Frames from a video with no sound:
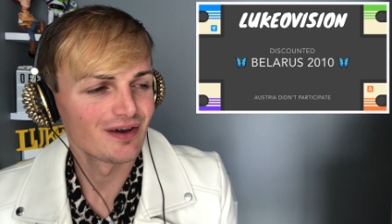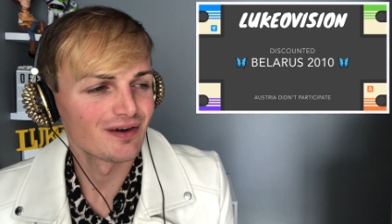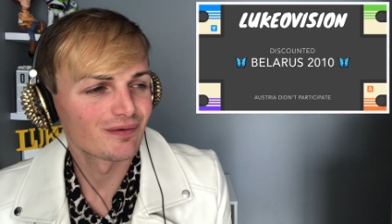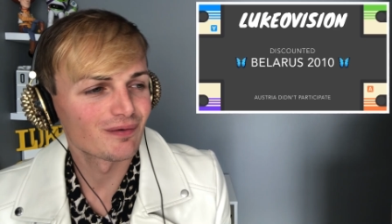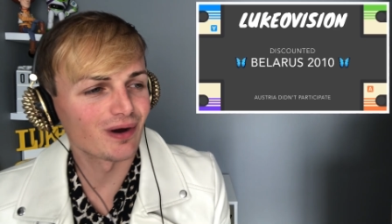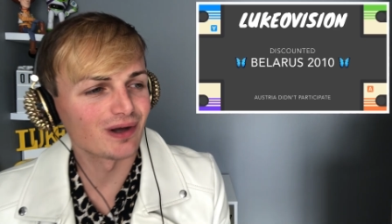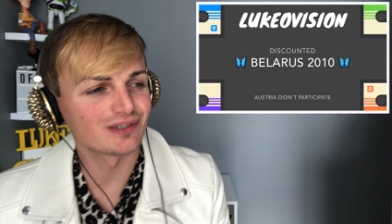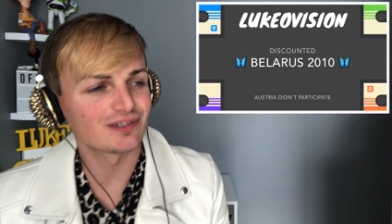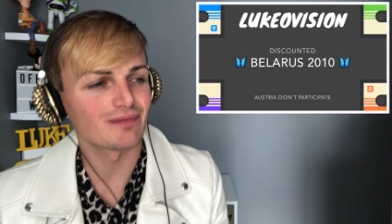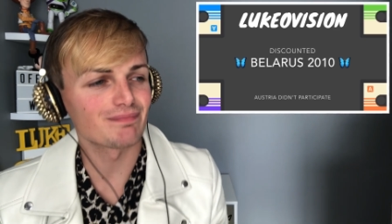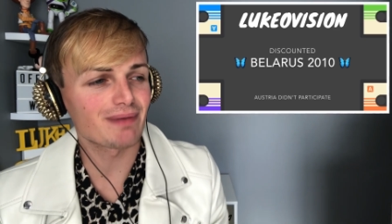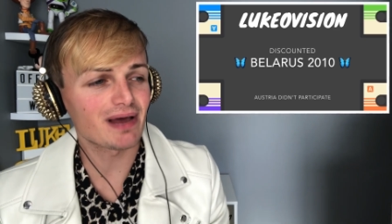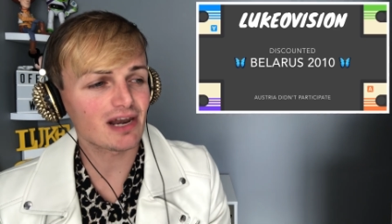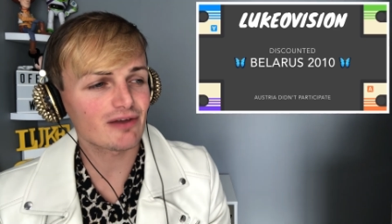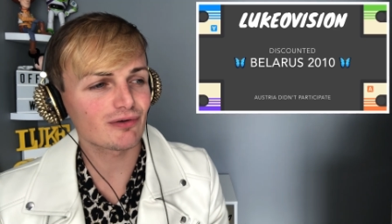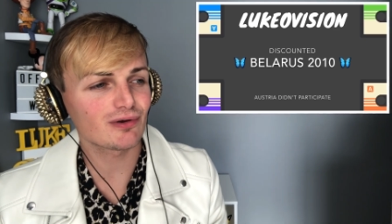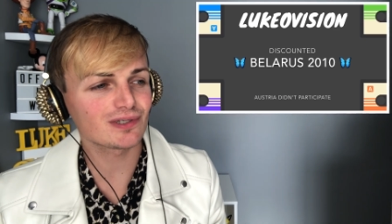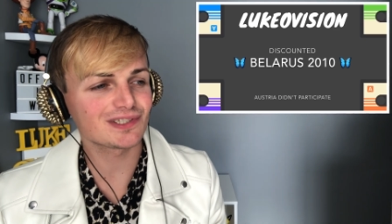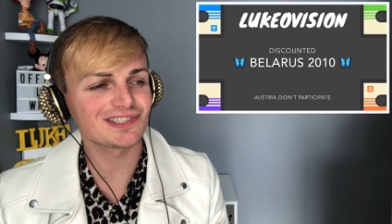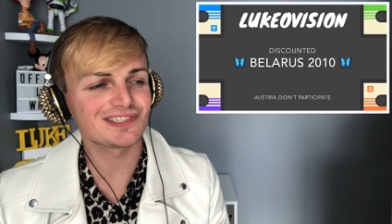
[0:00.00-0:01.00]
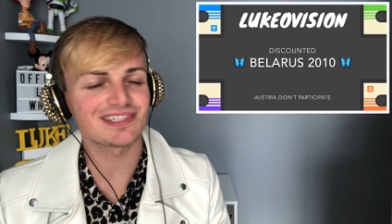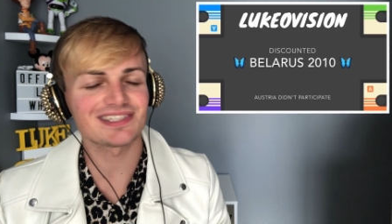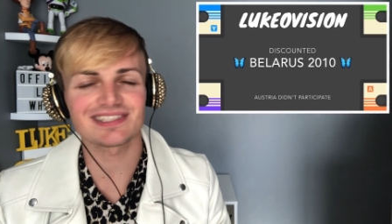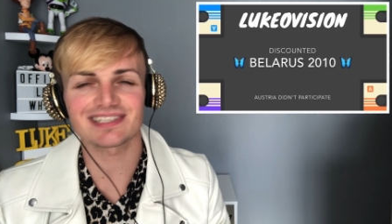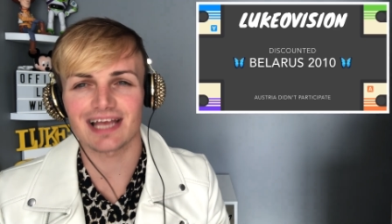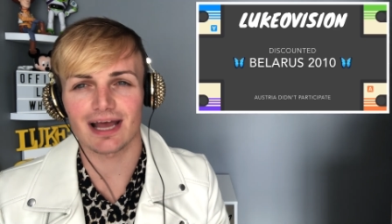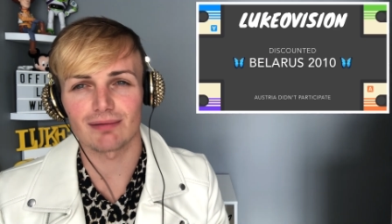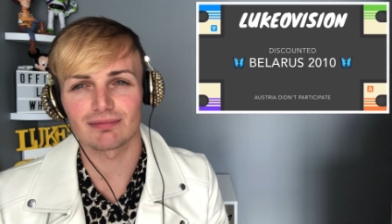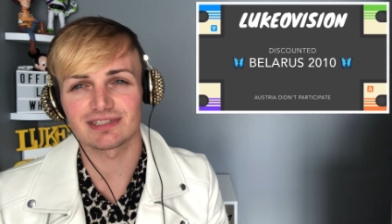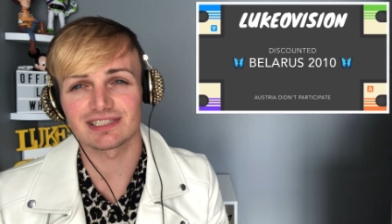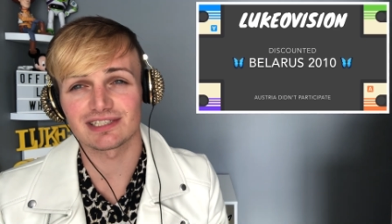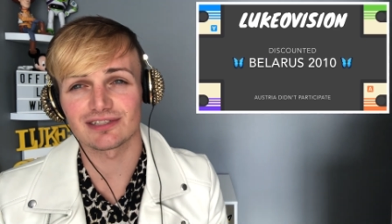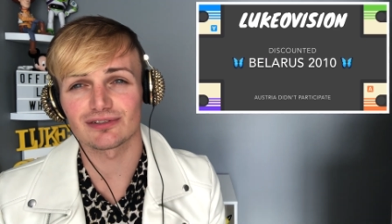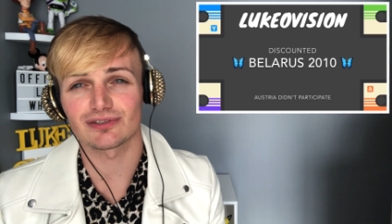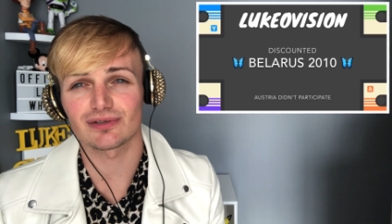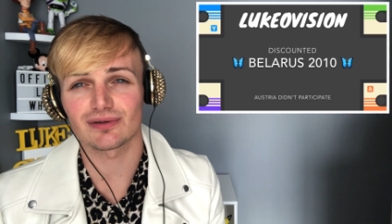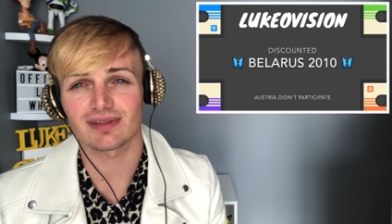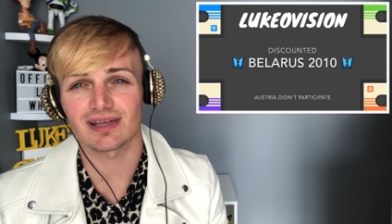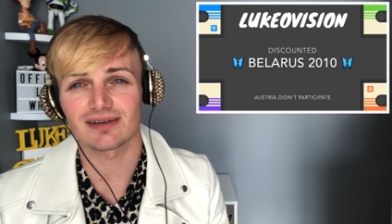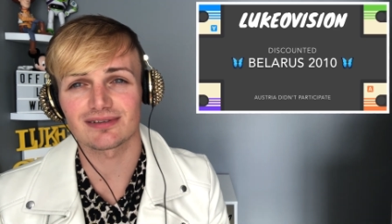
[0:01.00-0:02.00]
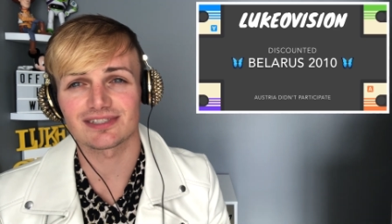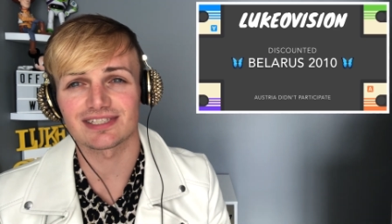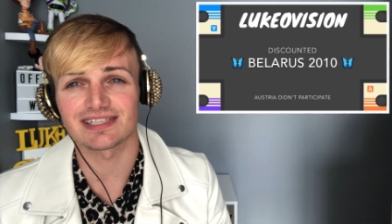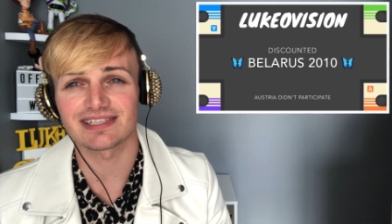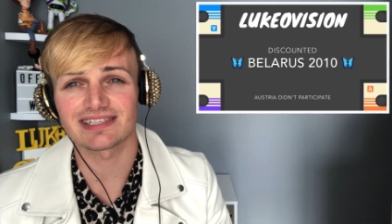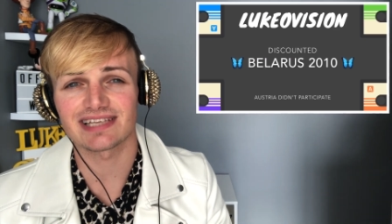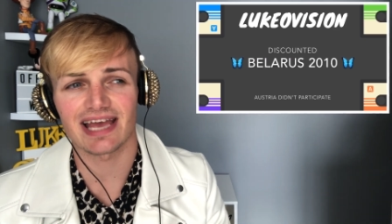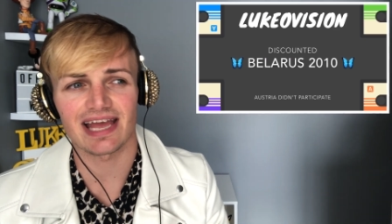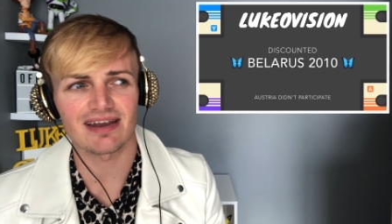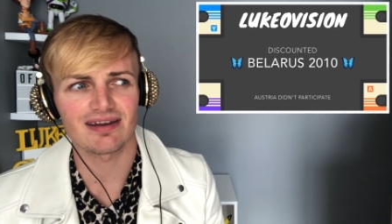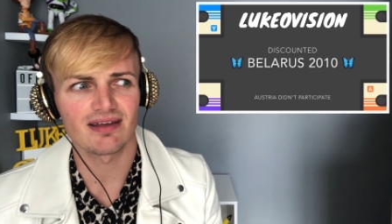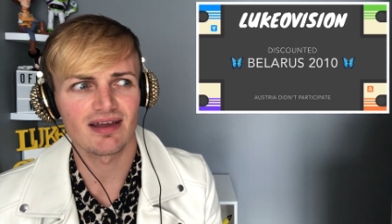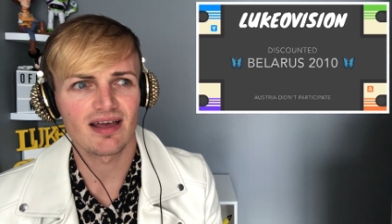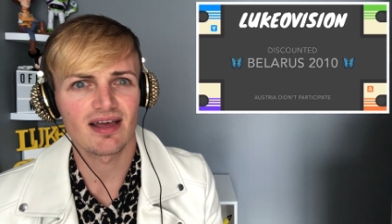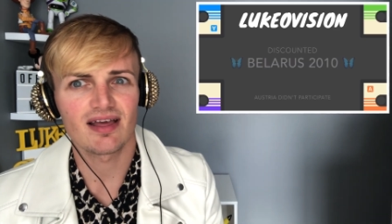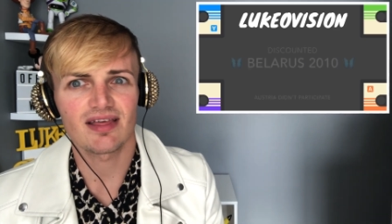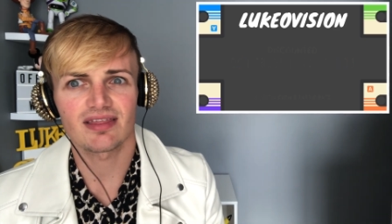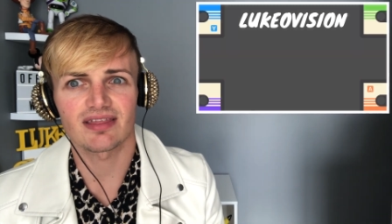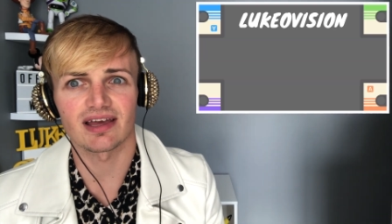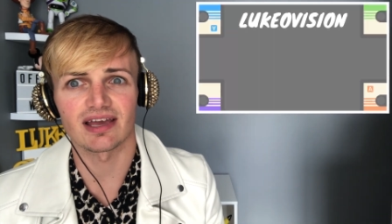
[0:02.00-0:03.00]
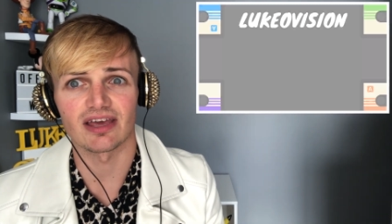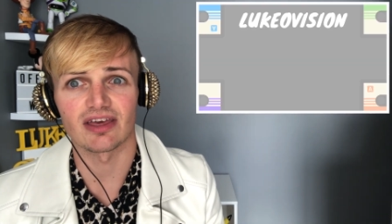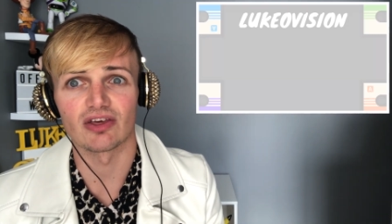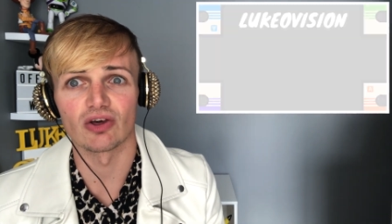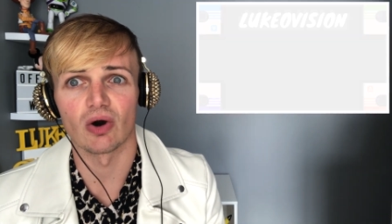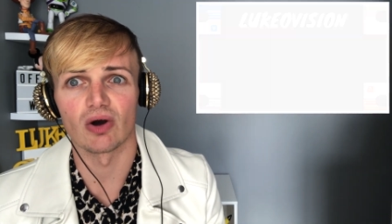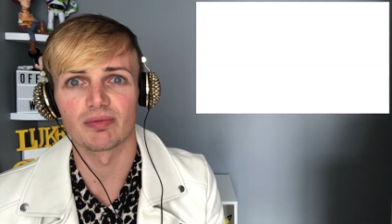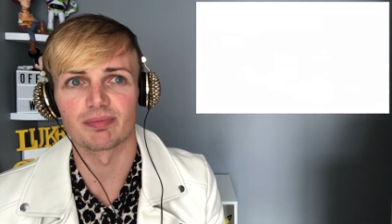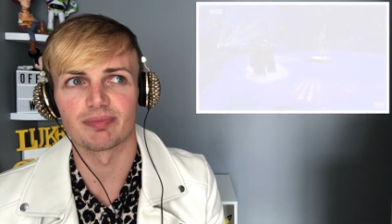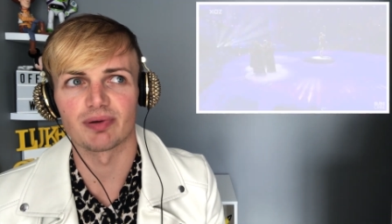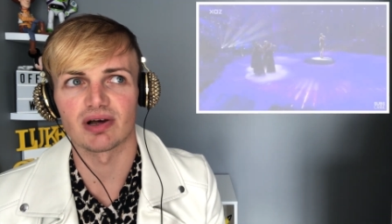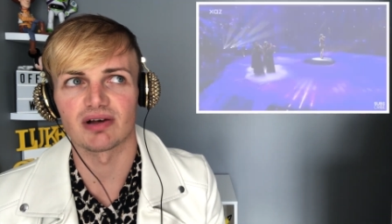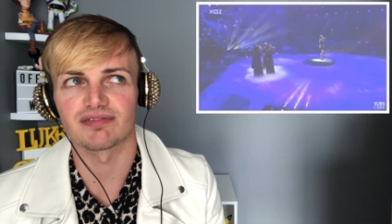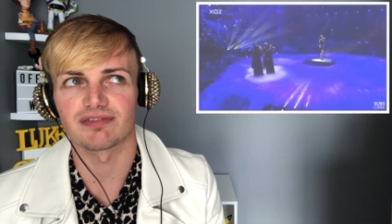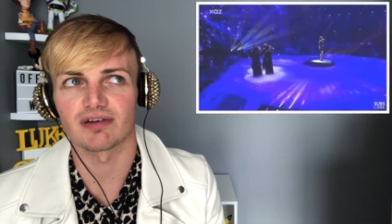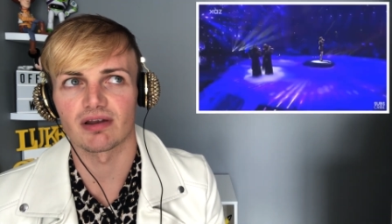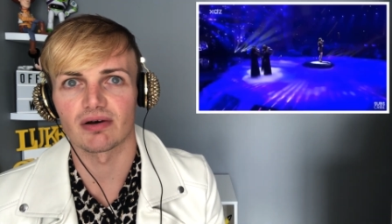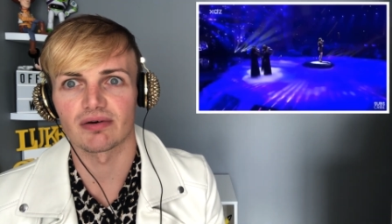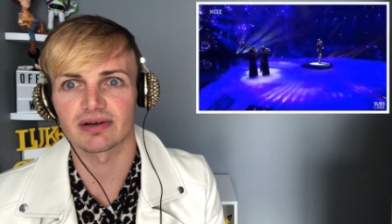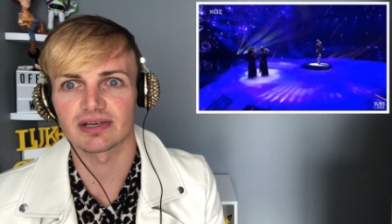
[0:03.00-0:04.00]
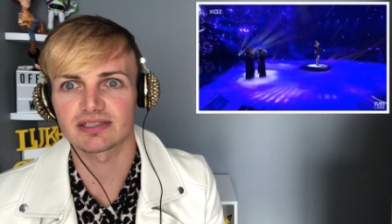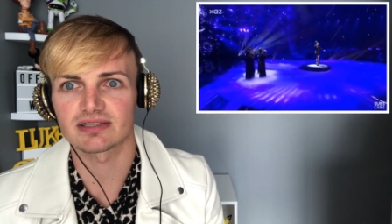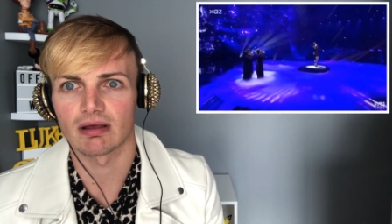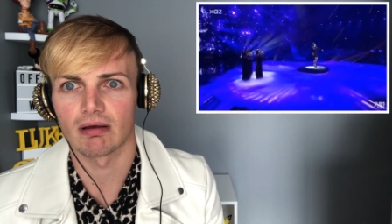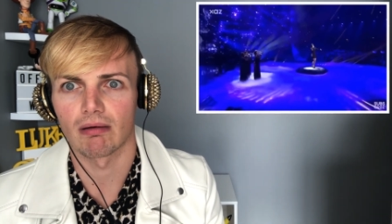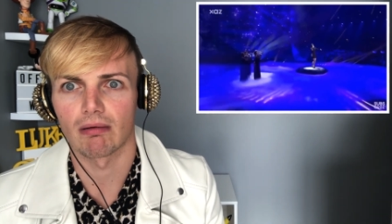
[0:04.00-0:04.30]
Right, so Belarus is discounted in 2010. Thank God, butterflies.